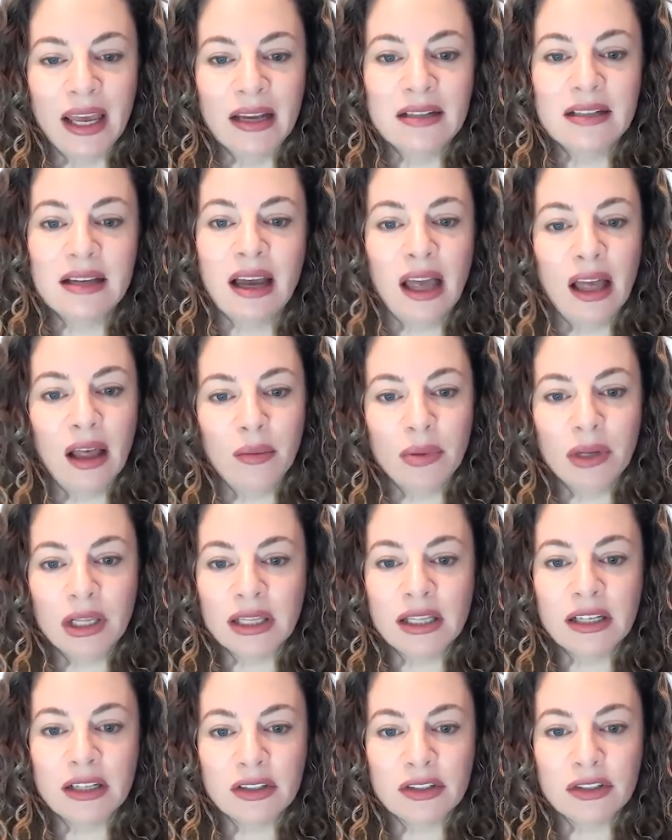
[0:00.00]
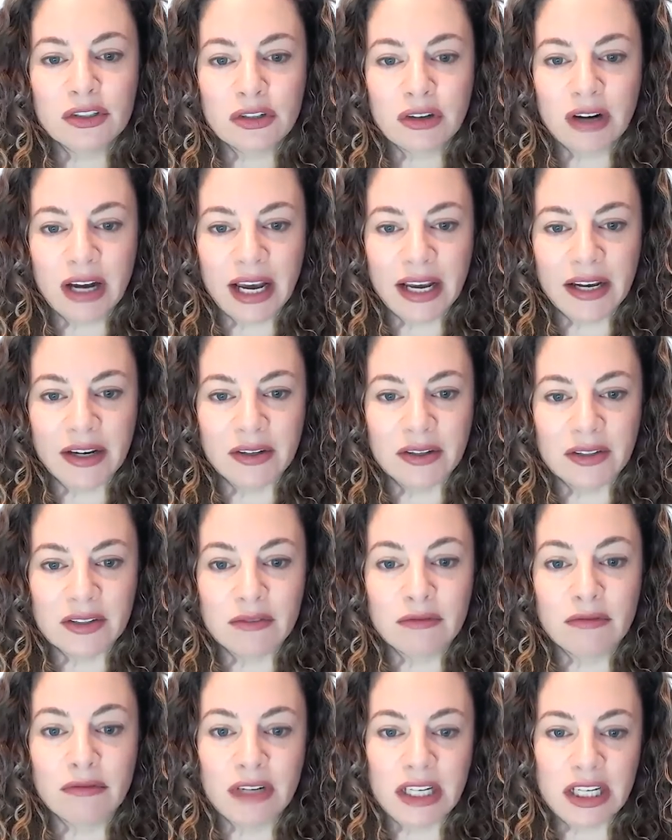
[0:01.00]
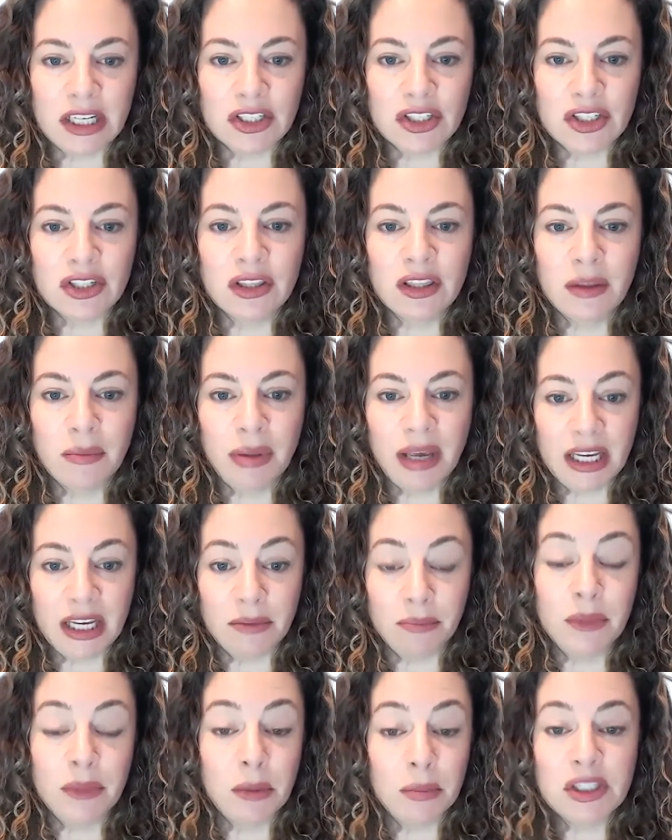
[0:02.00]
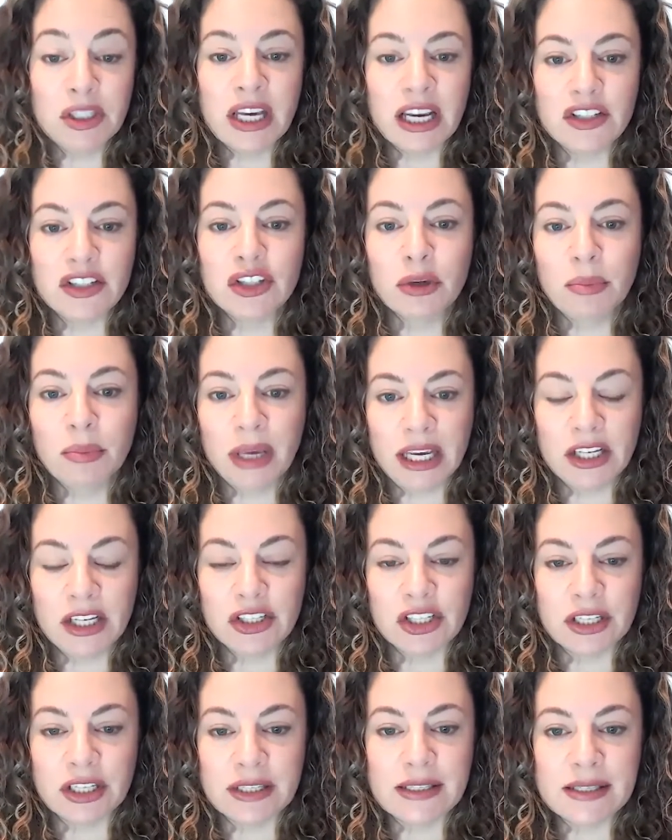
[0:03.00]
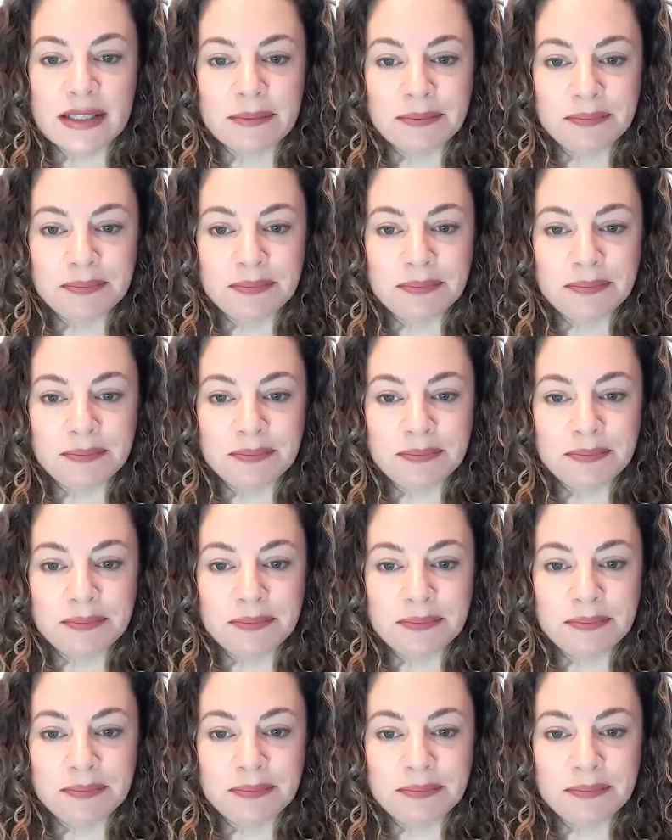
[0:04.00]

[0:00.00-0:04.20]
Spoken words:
to help clinical trials reach the potential patients